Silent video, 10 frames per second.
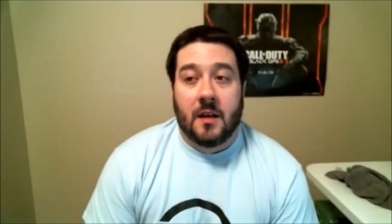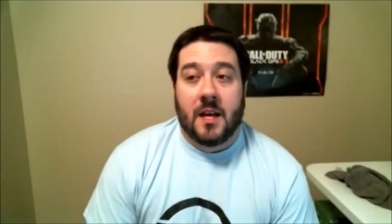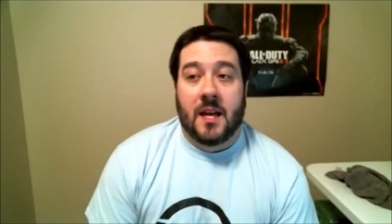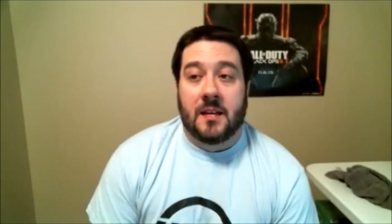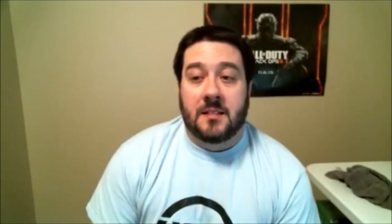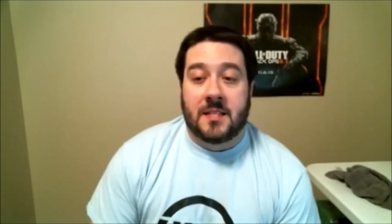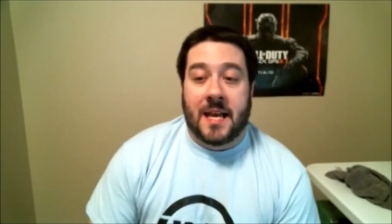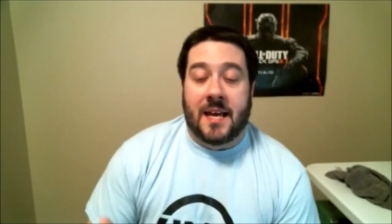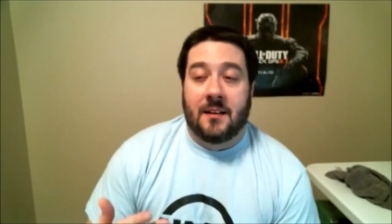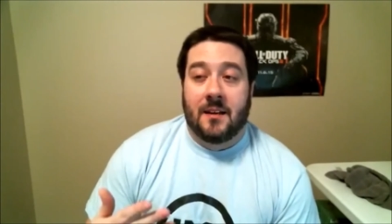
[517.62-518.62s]
is
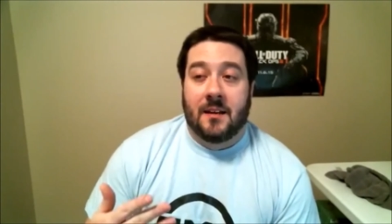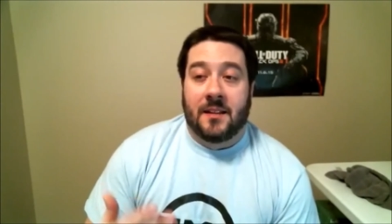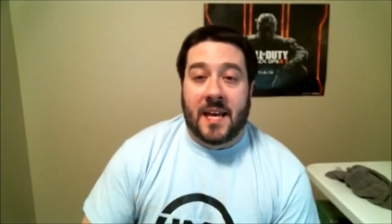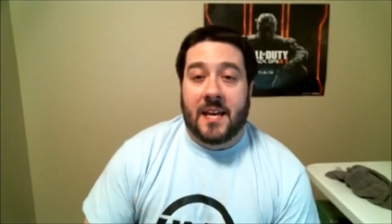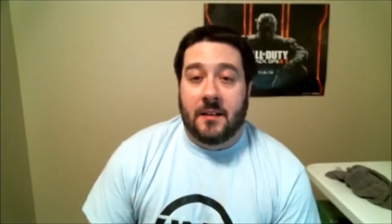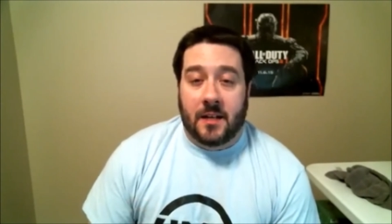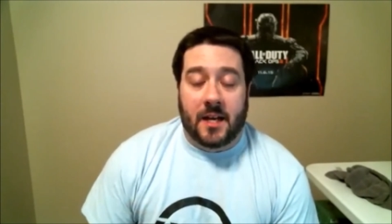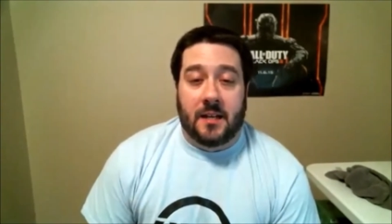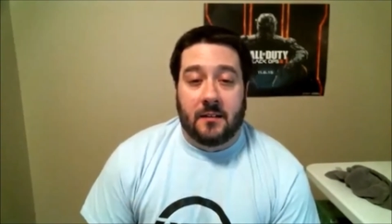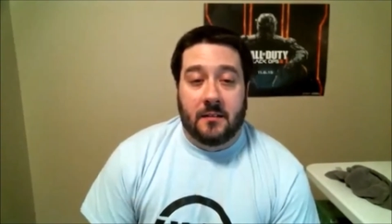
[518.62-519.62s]
that
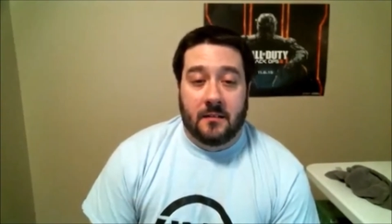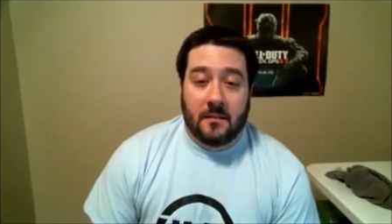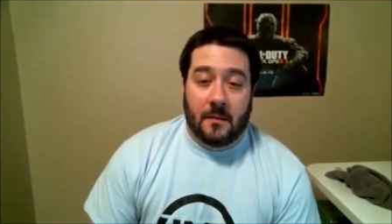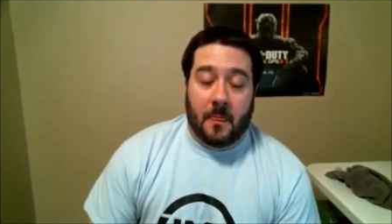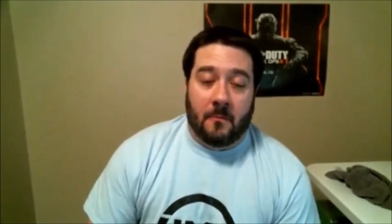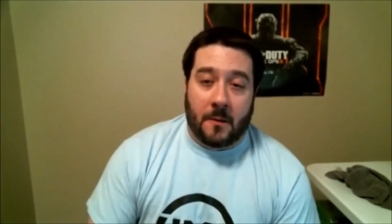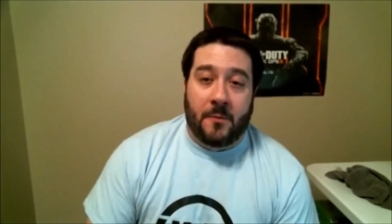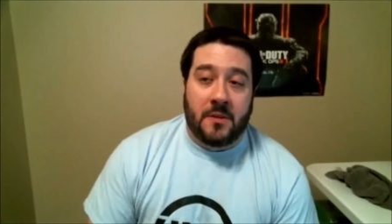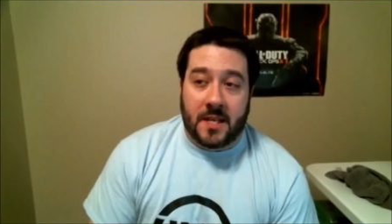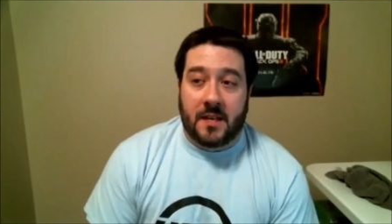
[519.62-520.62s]
night,
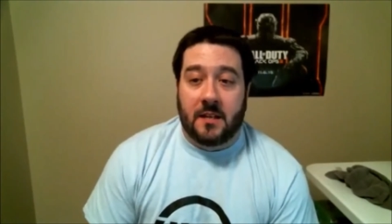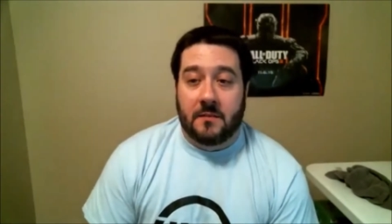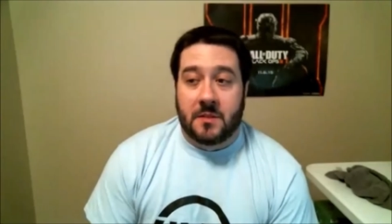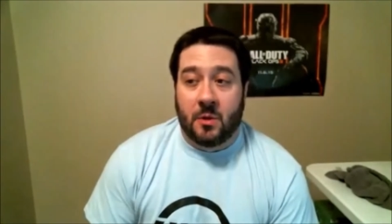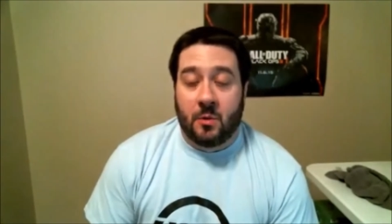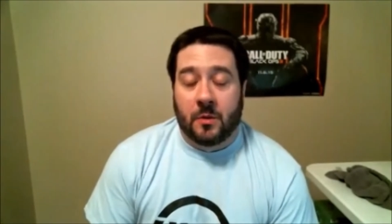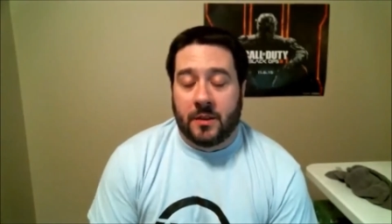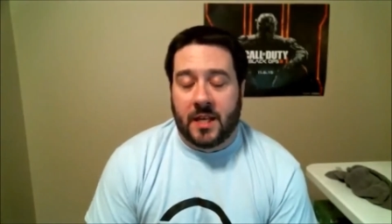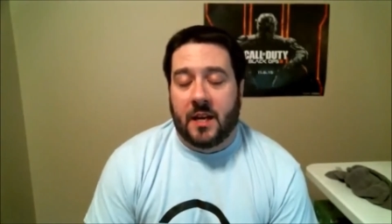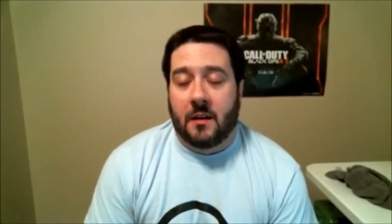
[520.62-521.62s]
representatives who were
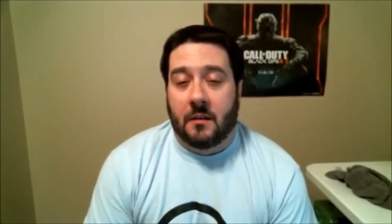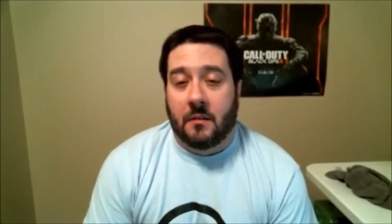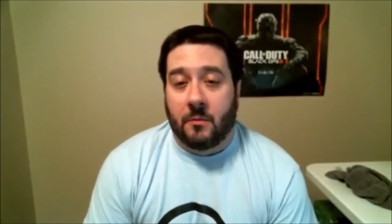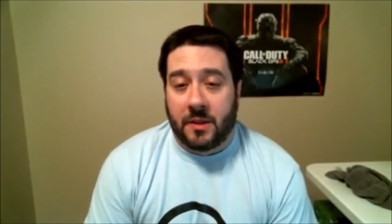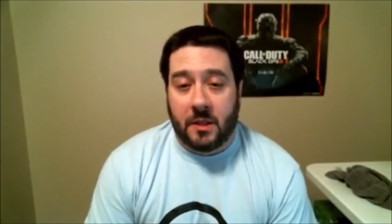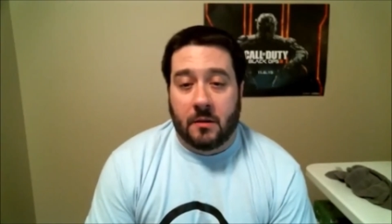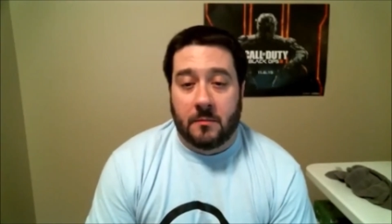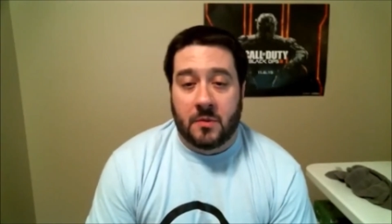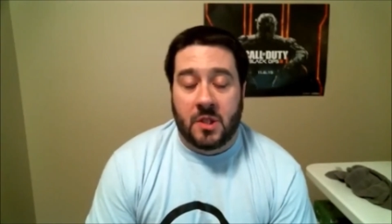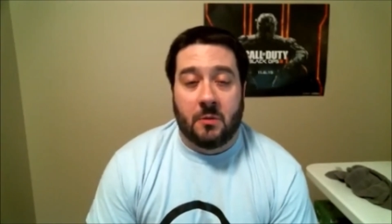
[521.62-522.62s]
there with
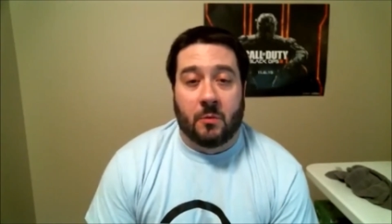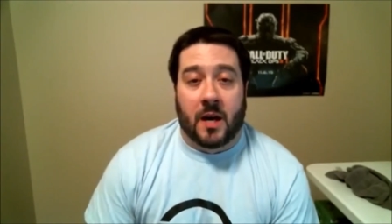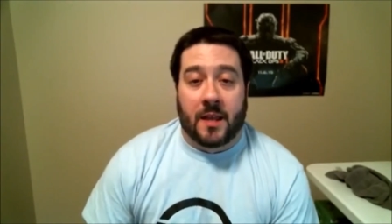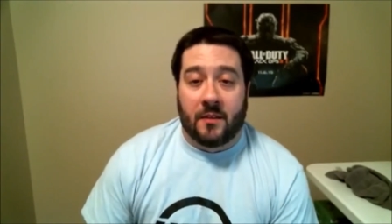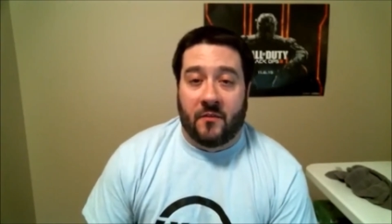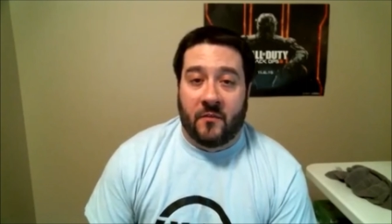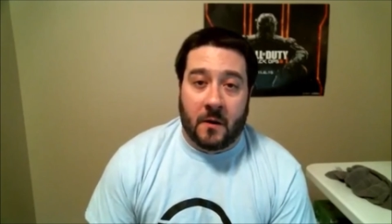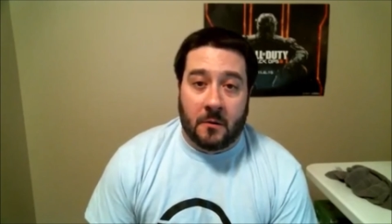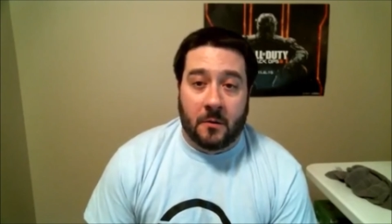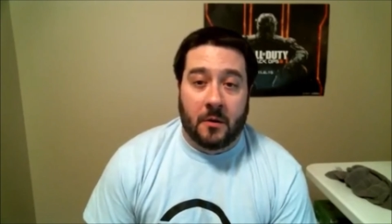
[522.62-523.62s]
UMG were on the
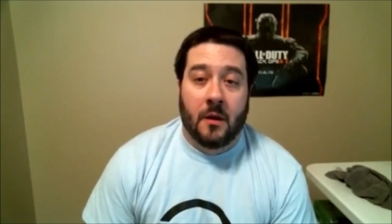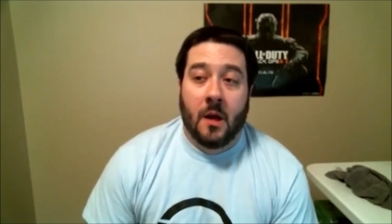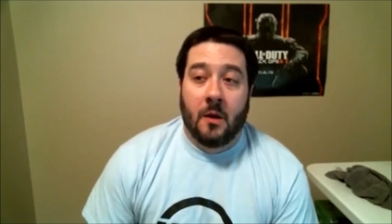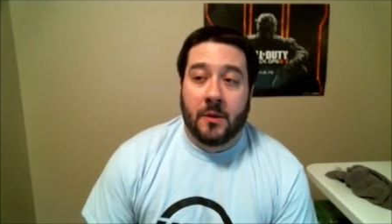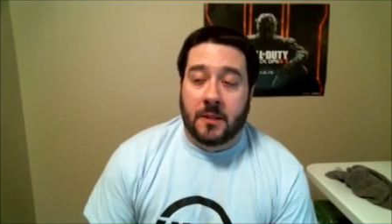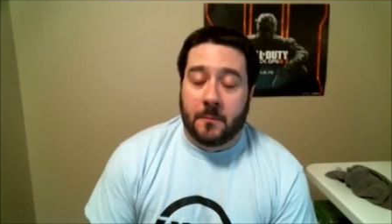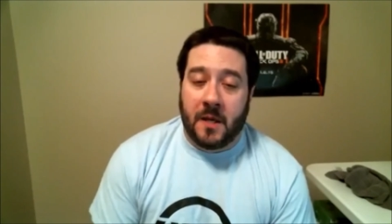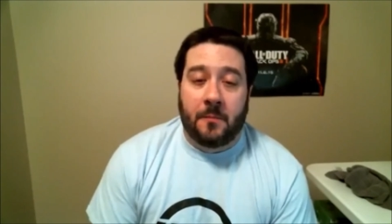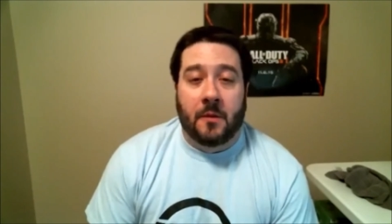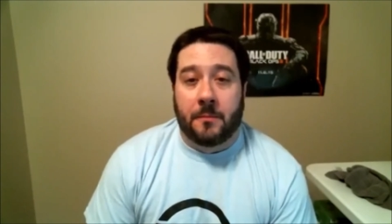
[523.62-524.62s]
phone with the
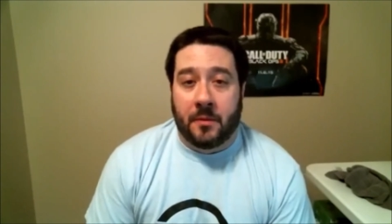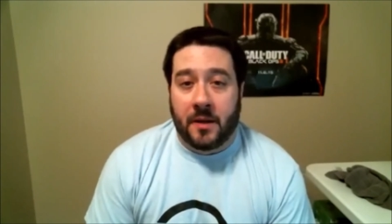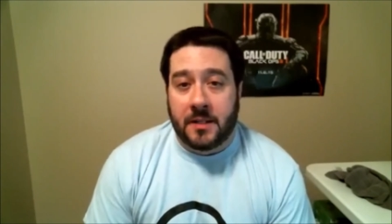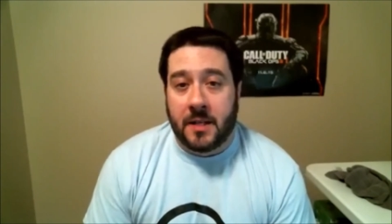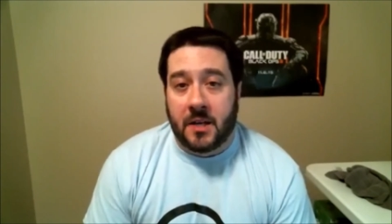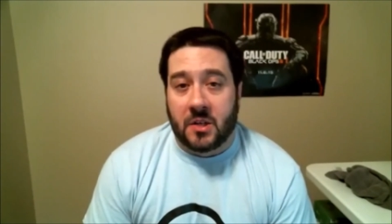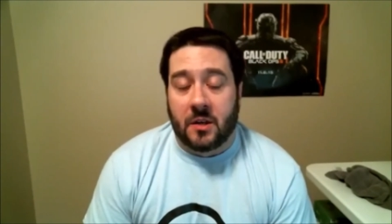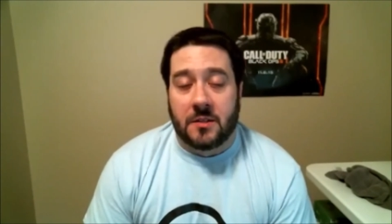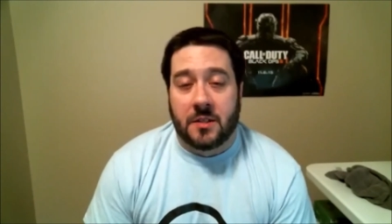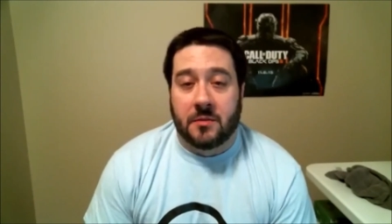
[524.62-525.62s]
people at PlayStation
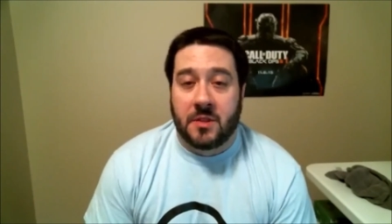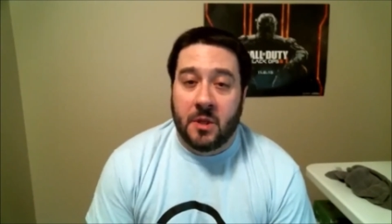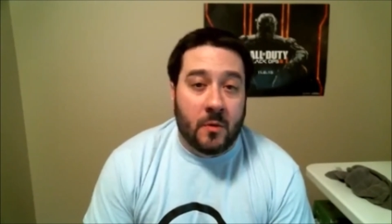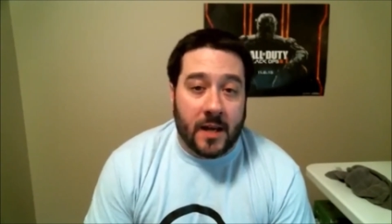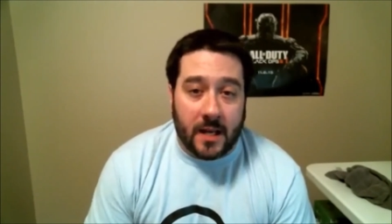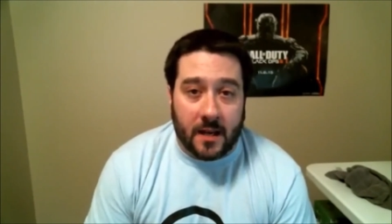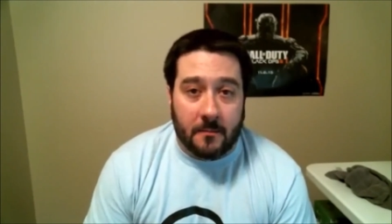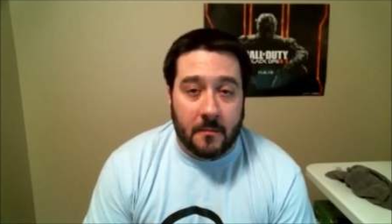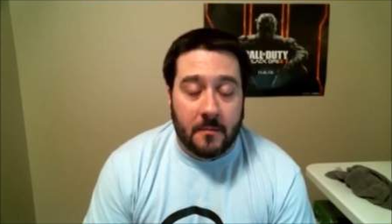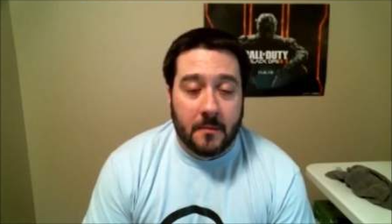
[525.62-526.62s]
until 2 a.m.